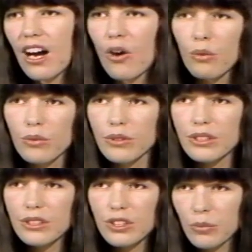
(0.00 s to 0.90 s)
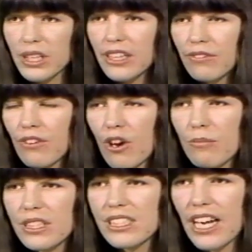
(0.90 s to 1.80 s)
oh, Squeaky
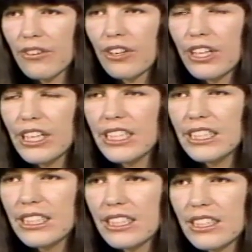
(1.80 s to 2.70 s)
Fromme and Sandra Good